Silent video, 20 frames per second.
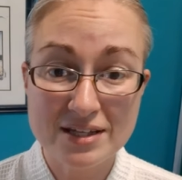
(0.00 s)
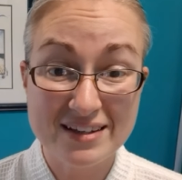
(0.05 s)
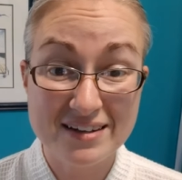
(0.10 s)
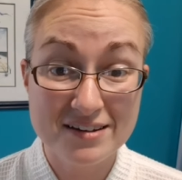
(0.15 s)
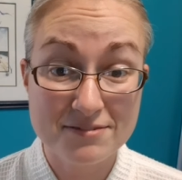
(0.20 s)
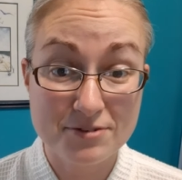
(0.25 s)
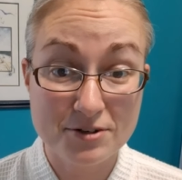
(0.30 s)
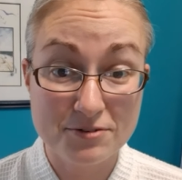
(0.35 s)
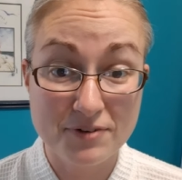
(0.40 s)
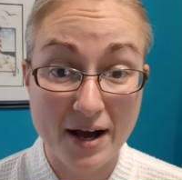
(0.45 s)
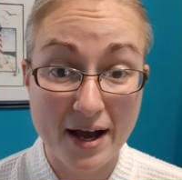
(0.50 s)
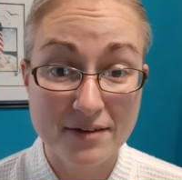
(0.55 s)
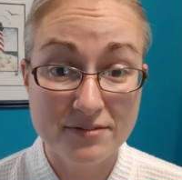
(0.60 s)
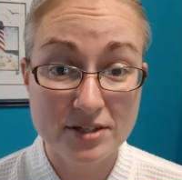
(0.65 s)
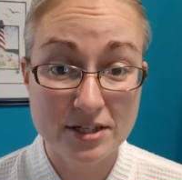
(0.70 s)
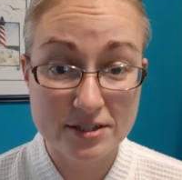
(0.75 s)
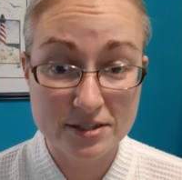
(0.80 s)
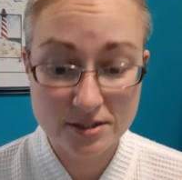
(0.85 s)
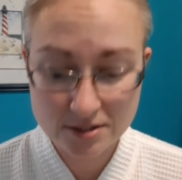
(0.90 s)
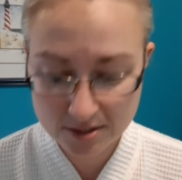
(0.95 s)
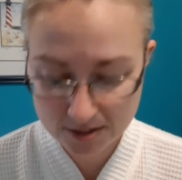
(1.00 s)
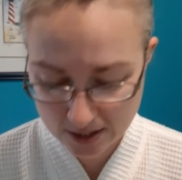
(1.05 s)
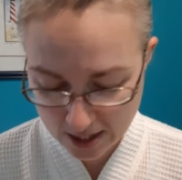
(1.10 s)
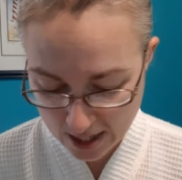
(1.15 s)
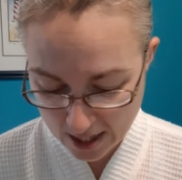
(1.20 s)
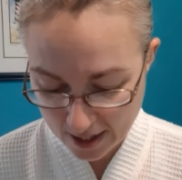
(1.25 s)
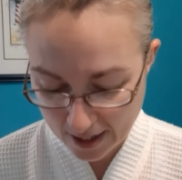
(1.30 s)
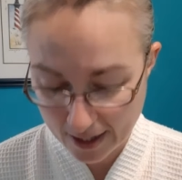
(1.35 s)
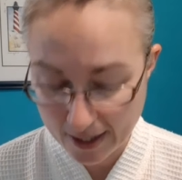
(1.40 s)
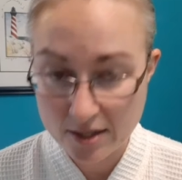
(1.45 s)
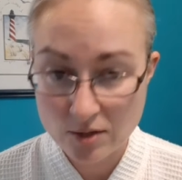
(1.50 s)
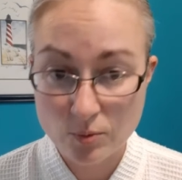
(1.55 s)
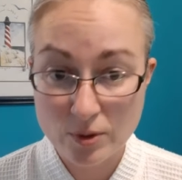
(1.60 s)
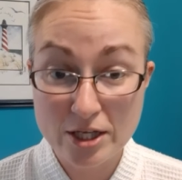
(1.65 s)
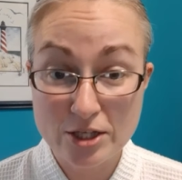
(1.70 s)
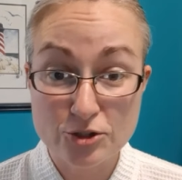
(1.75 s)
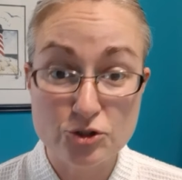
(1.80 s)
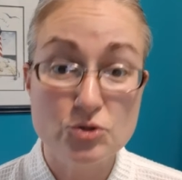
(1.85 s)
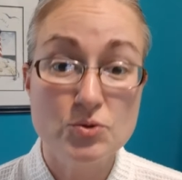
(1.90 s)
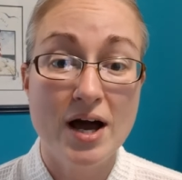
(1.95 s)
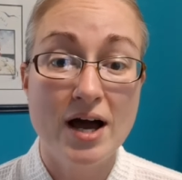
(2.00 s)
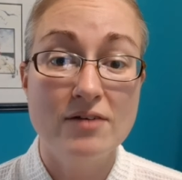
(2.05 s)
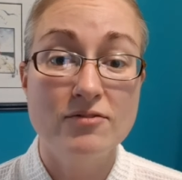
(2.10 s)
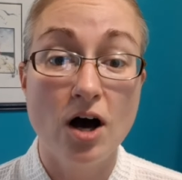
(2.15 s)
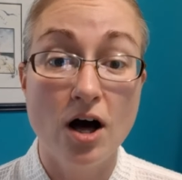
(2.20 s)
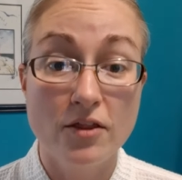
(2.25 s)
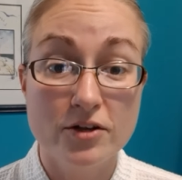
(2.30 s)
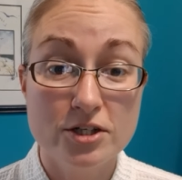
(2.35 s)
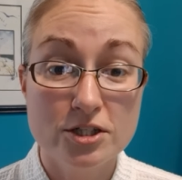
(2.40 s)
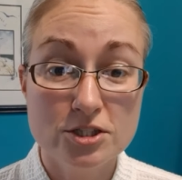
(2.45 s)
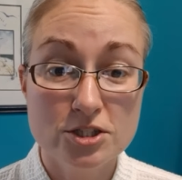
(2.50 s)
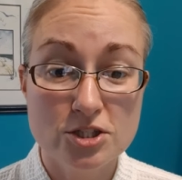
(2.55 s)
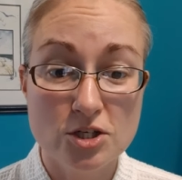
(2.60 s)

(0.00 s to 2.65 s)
this for 5 years, and we do have others.